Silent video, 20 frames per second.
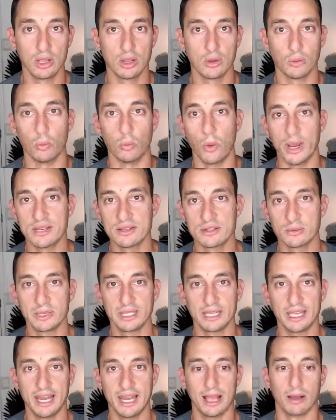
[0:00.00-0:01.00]
When do we
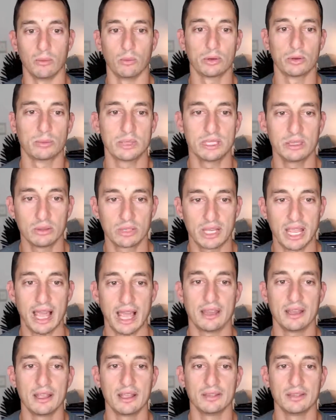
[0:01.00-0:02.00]
get out? What do we look at?
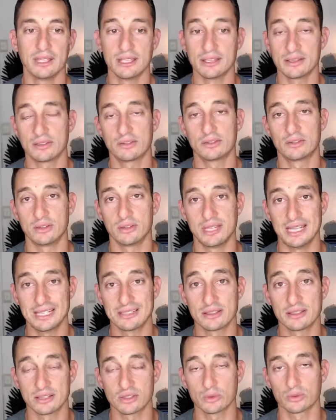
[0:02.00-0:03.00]
These are
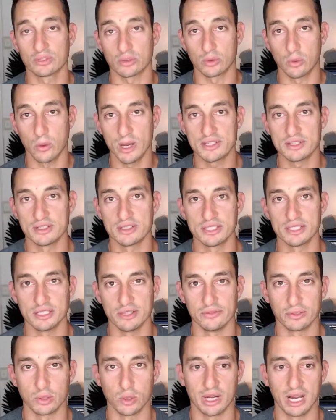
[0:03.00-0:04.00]
the sorts of questions that you've
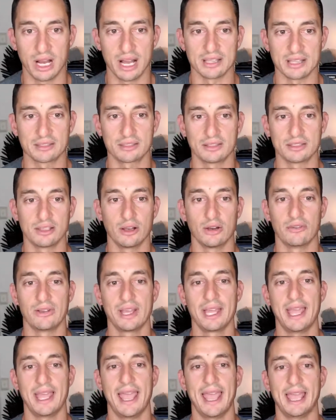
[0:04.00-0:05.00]
got to ask yourself
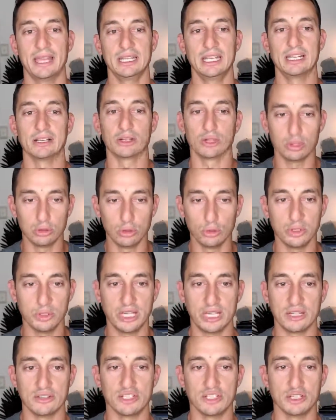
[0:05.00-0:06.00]
and include
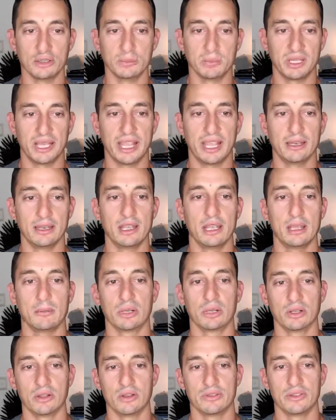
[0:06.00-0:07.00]
into your plan,
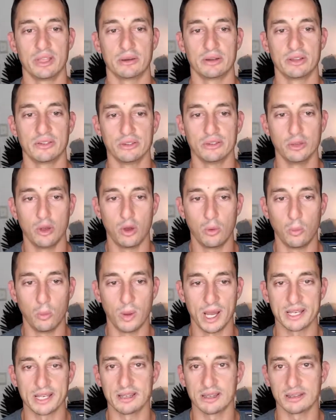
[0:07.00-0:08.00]
because there is not
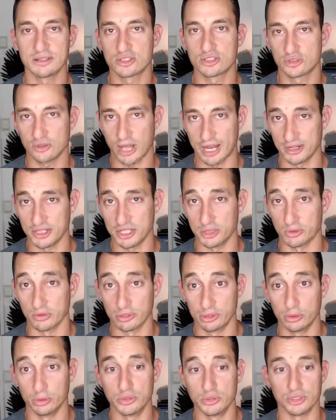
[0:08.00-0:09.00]
one strategy or
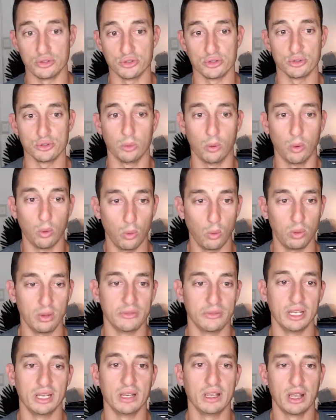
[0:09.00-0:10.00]
solution to all of
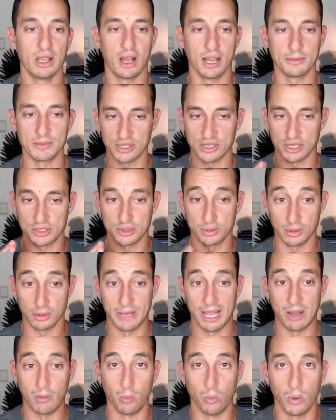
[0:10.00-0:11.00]
it. I'm just going to talk
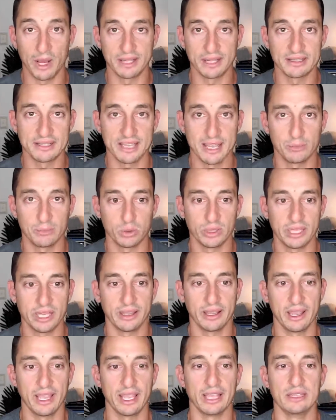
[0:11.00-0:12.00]
about one example
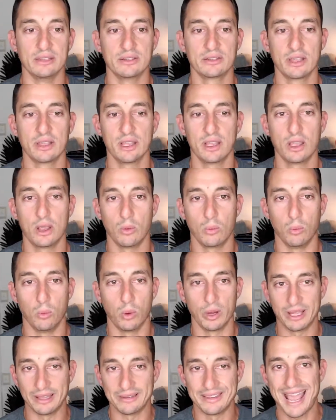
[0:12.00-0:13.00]
here and what
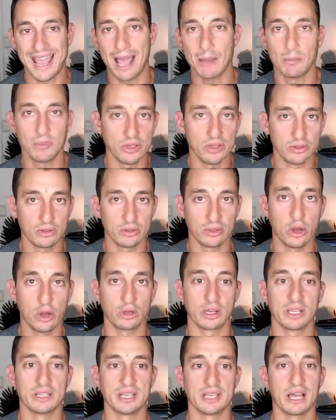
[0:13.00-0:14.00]
has happened on
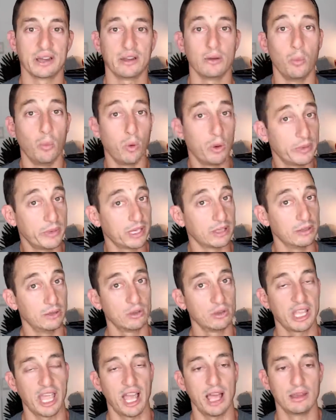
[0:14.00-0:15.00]
Cardano and what we can
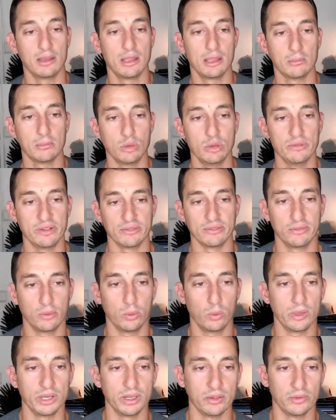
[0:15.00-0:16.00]
look at moving
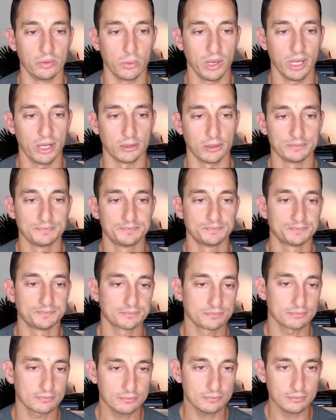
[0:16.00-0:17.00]
forward as well.
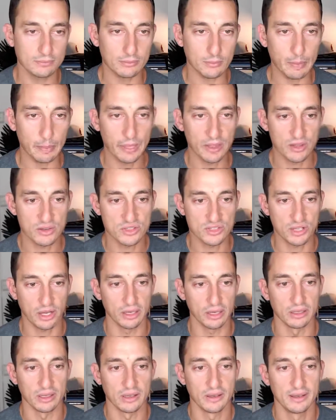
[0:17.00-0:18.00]

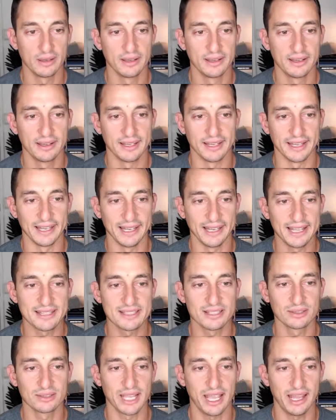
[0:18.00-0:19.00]
So let's
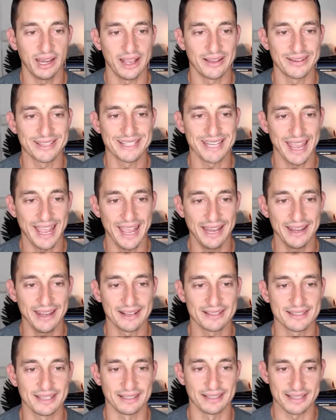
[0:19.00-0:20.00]
look at our
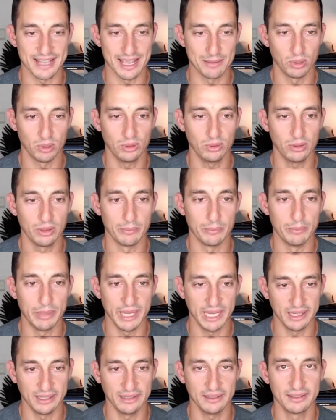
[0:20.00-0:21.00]
10x example
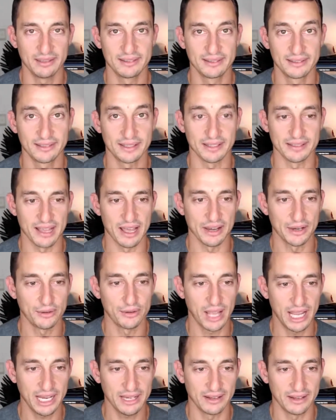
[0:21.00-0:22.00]
being Cardano
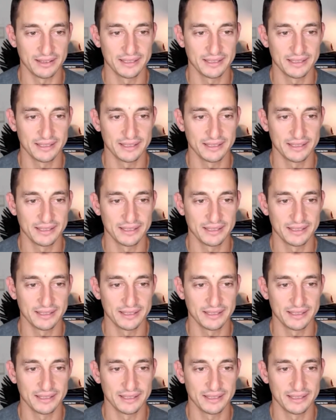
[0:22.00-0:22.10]
ADA.